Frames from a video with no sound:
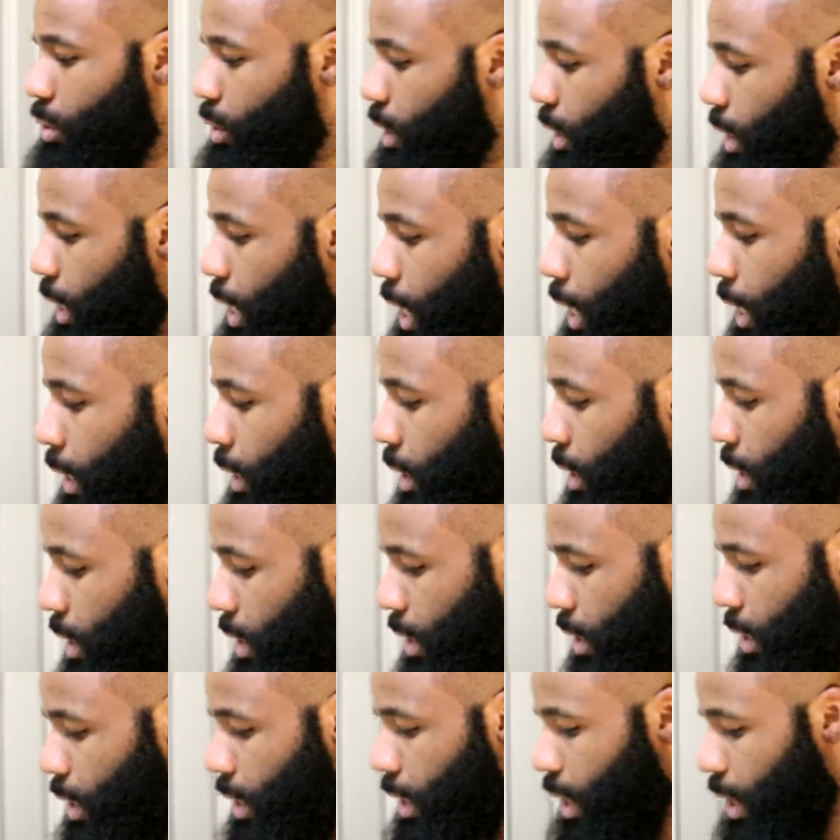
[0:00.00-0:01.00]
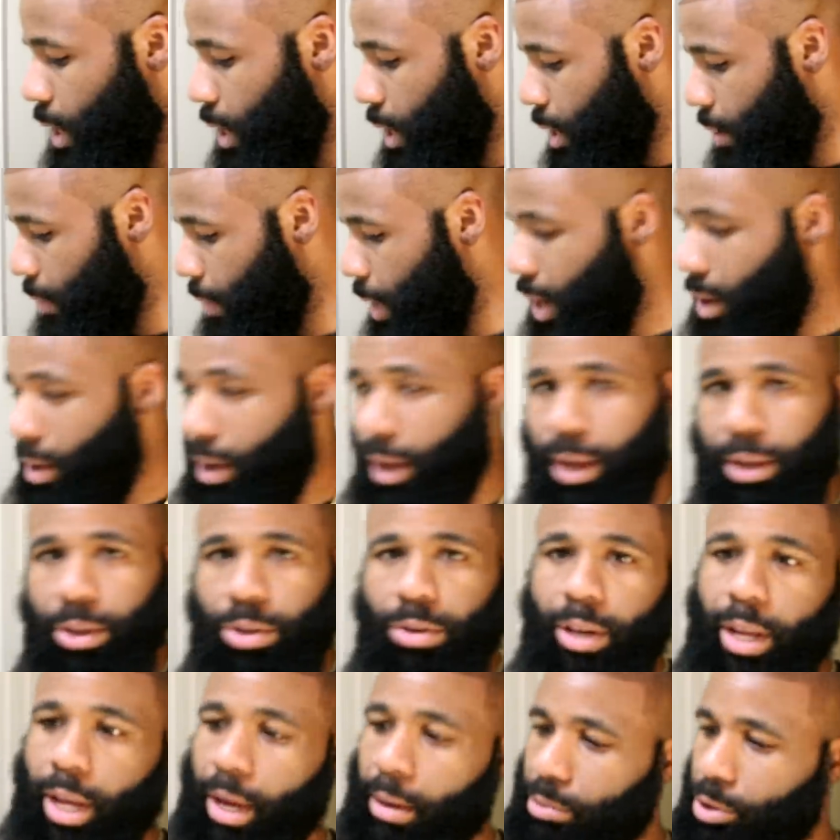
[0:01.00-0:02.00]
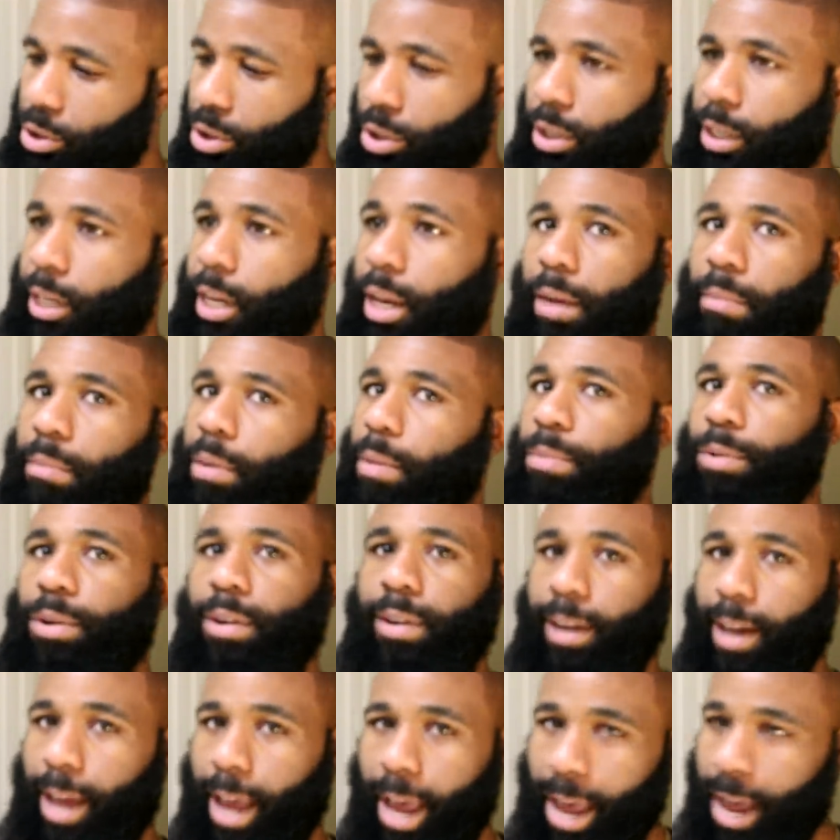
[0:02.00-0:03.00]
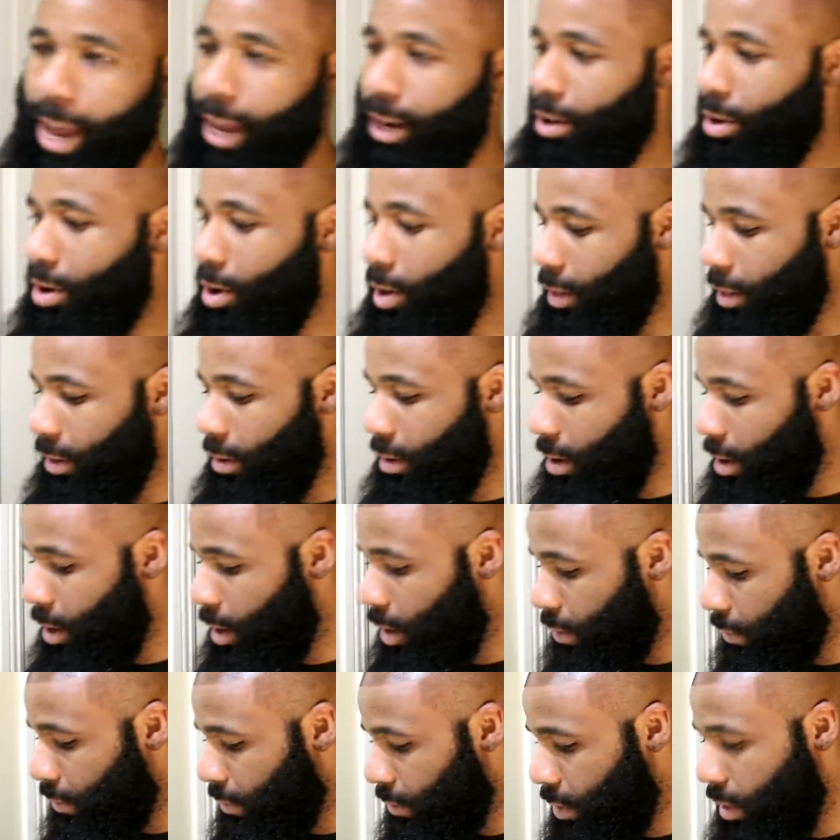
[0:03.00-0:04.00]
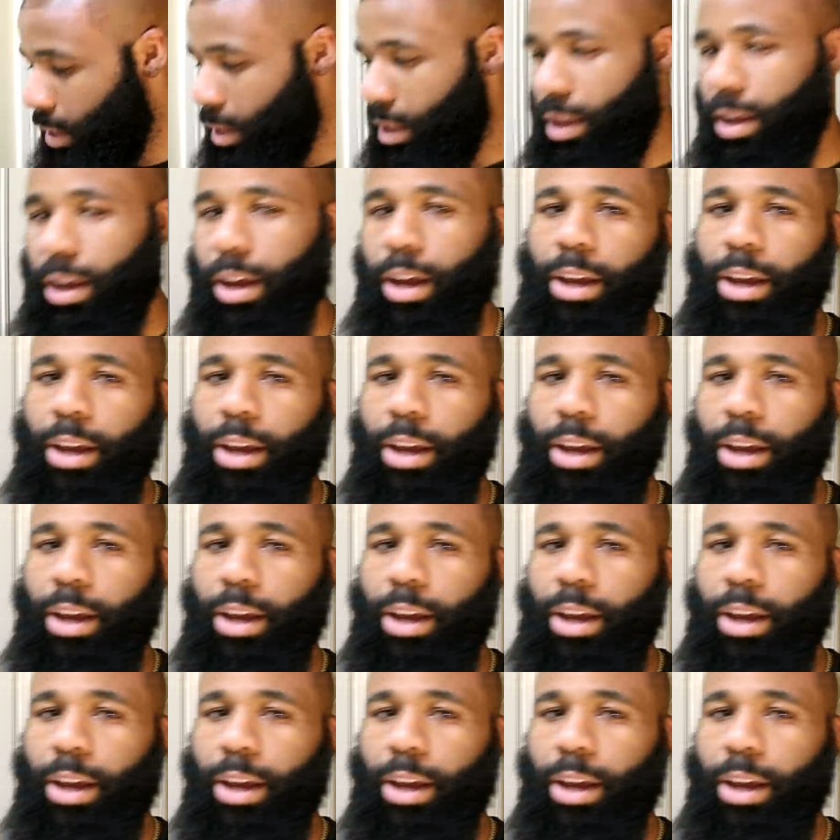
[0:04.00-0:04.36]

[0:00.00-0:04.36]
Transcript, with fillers: You cannot, um, uh, you damn sure can't be putting a hat on and off.